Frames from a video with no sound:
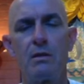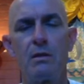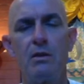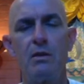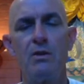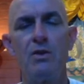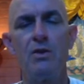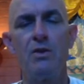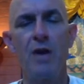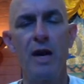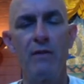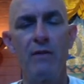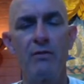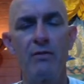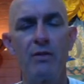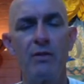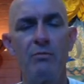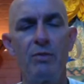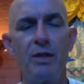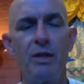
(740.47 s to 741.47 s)
You have
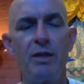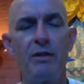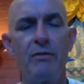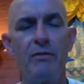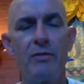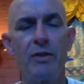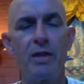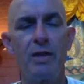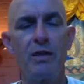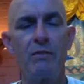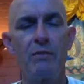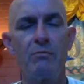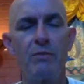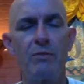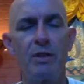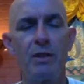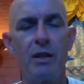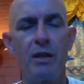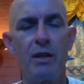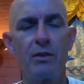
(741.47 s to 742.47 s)
complete freedom to
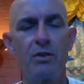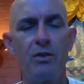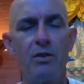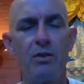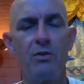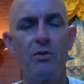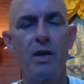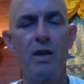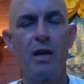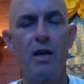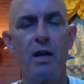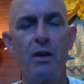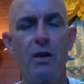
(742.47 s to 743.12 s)
let go now.